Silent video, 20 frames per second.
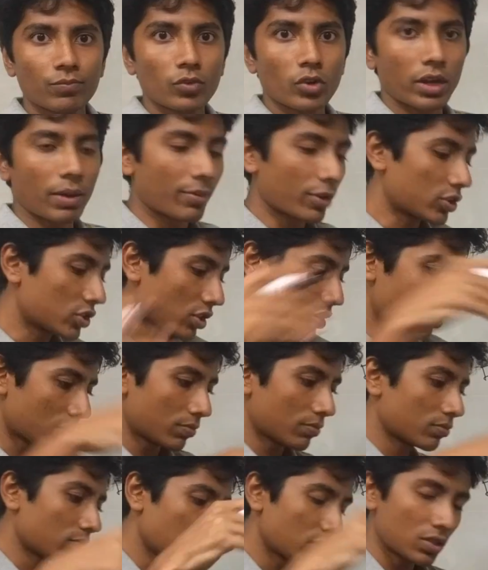Okay, because
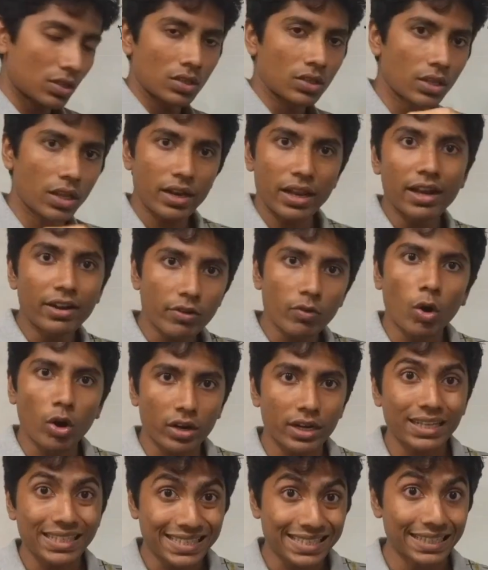the relative
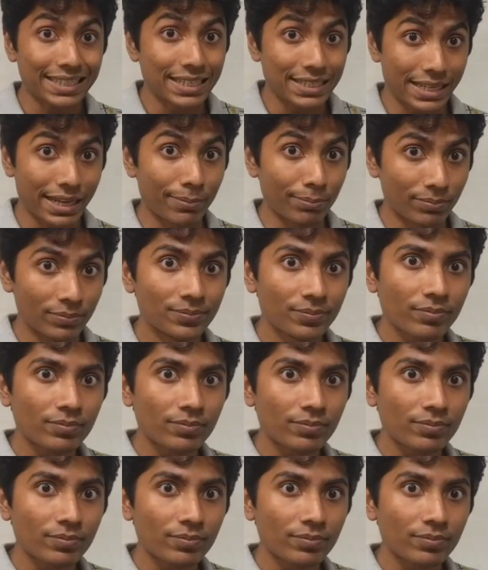ordering is still the same.